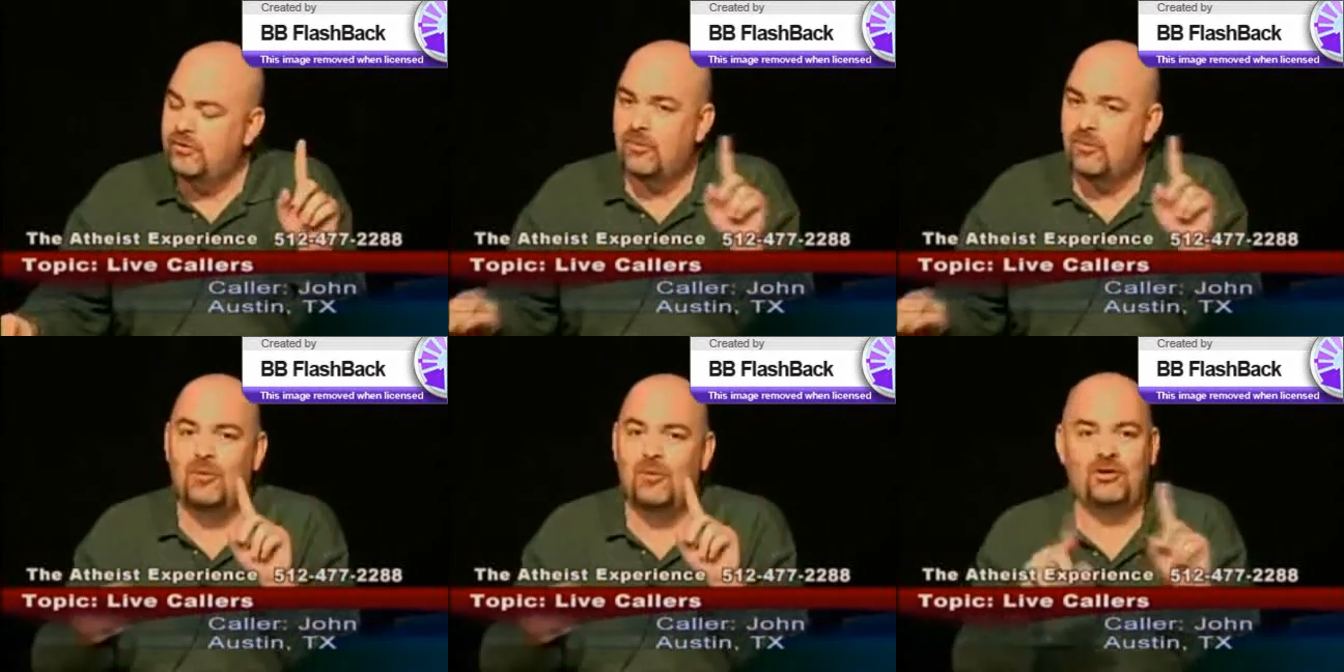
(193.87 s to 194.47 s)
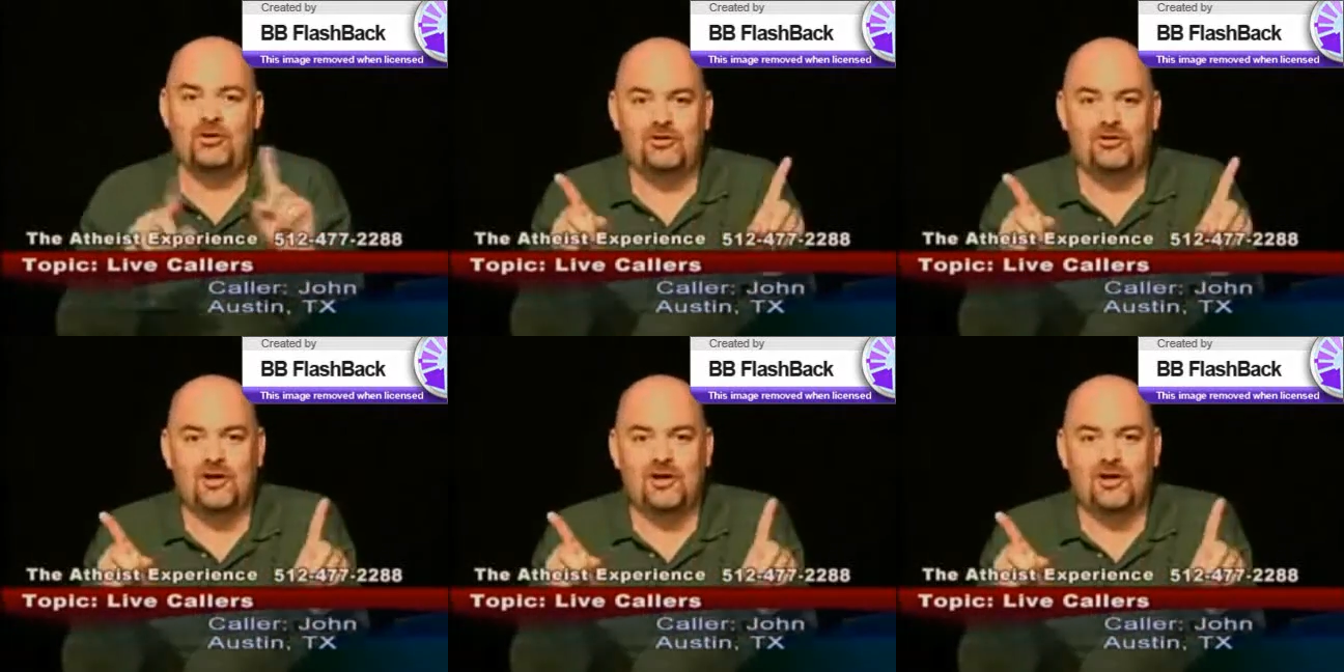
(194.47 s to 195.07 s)
Oh,
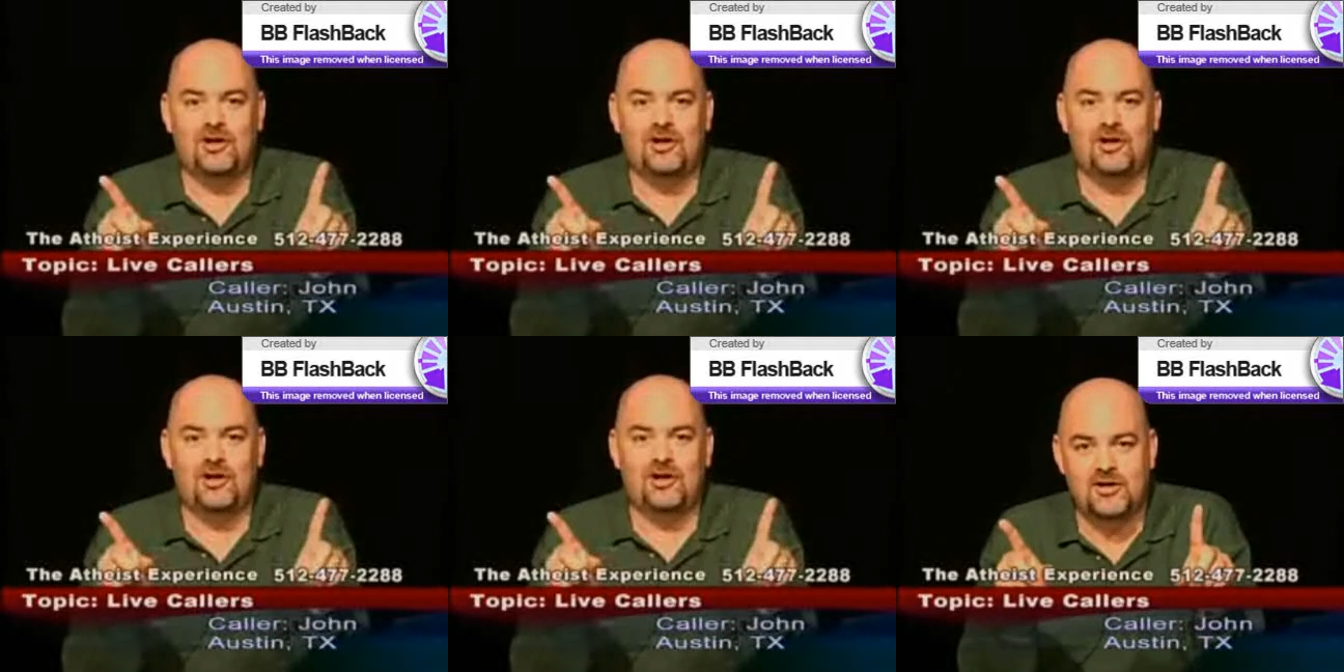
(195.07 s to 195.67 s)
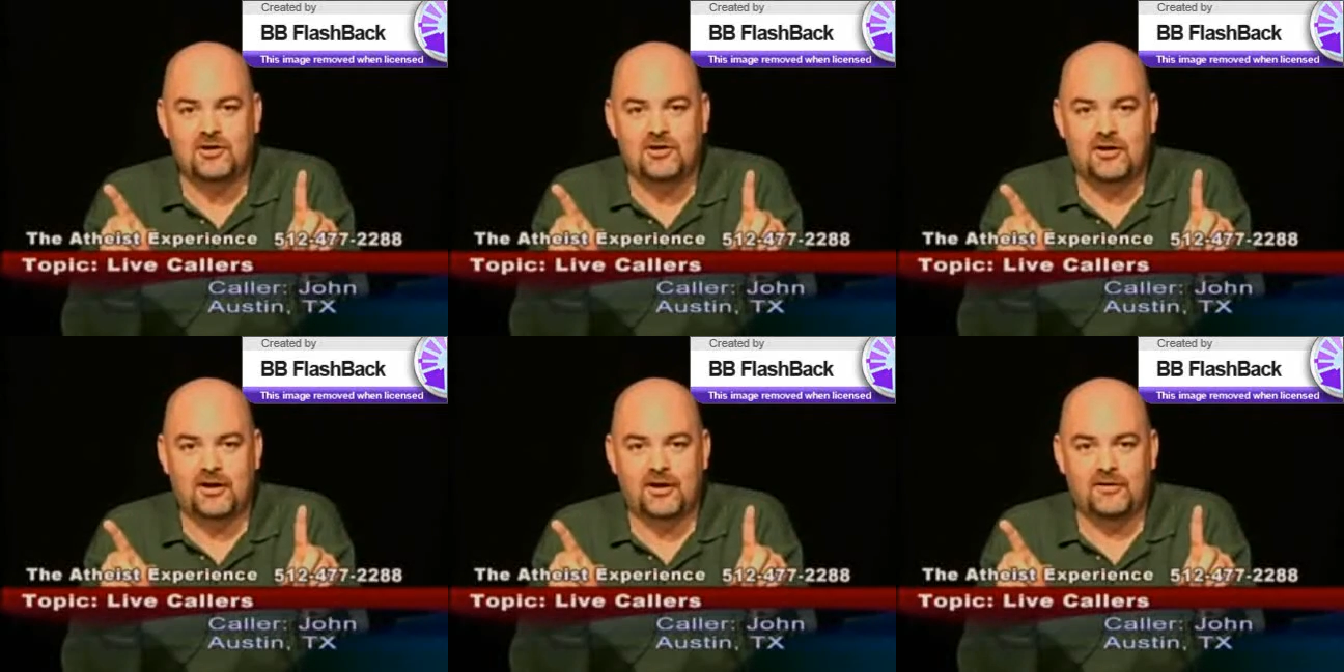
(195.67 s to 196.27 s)
no, you got to hold.
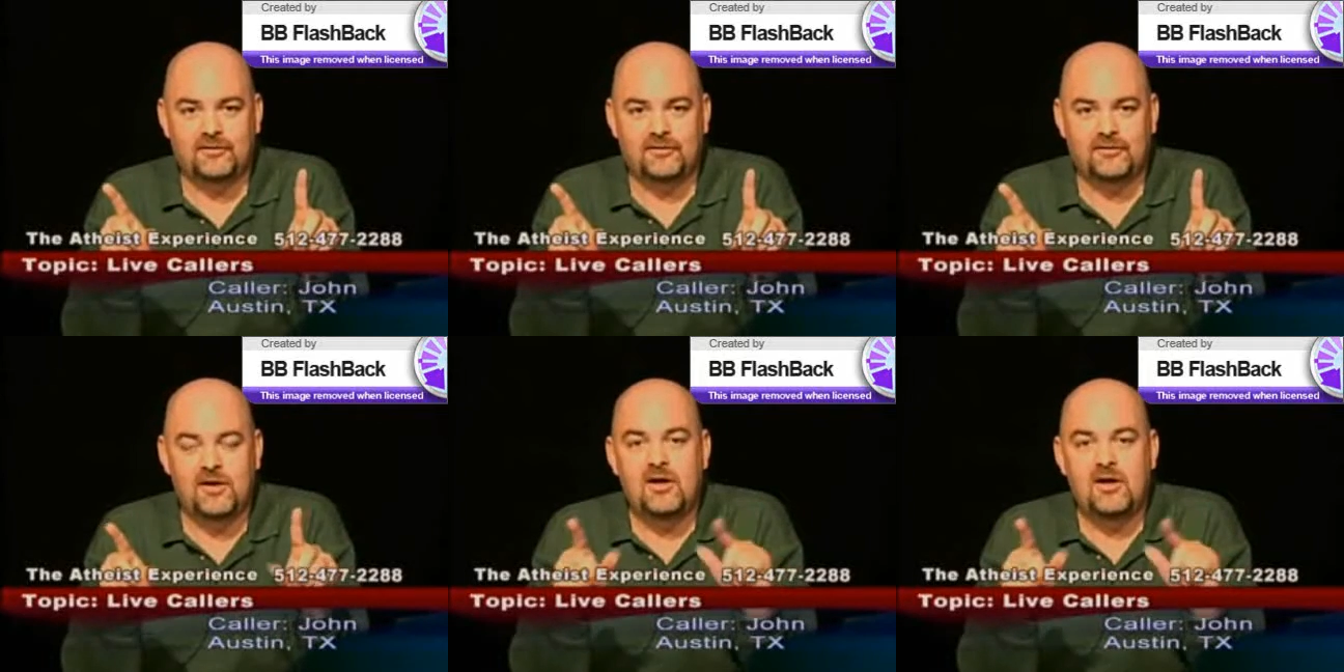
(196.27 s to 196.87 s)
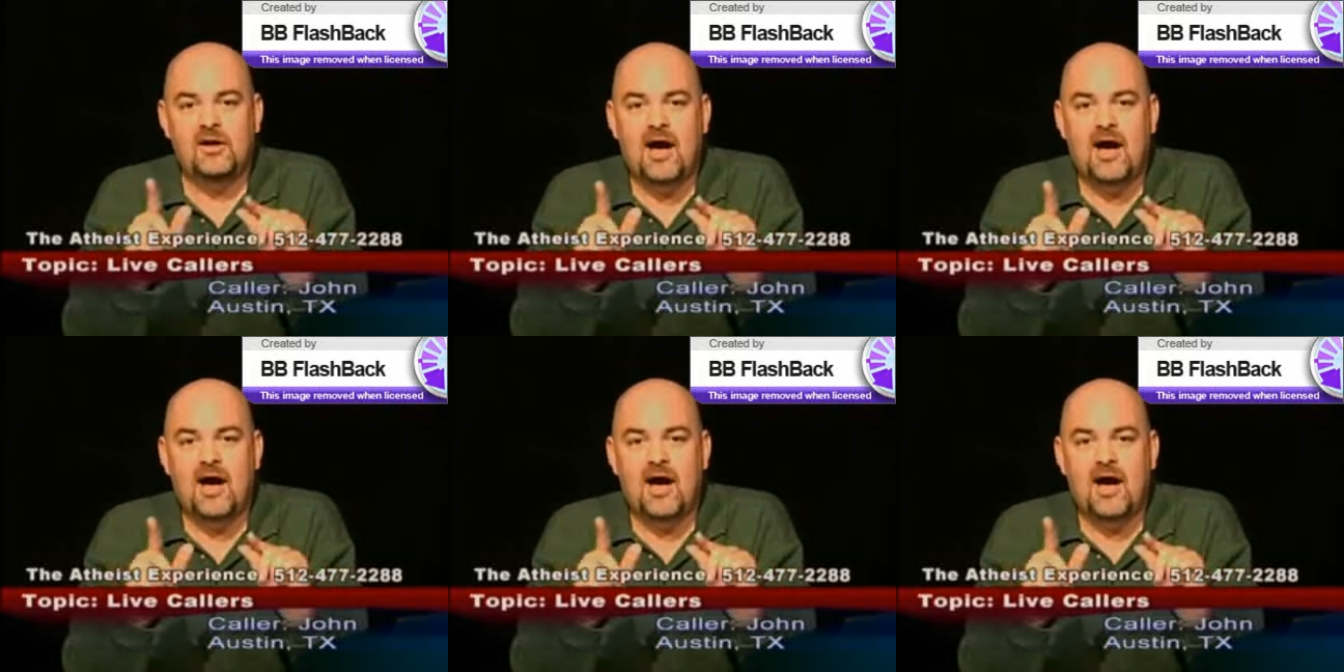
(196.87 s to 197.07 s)
I'll let you talk again.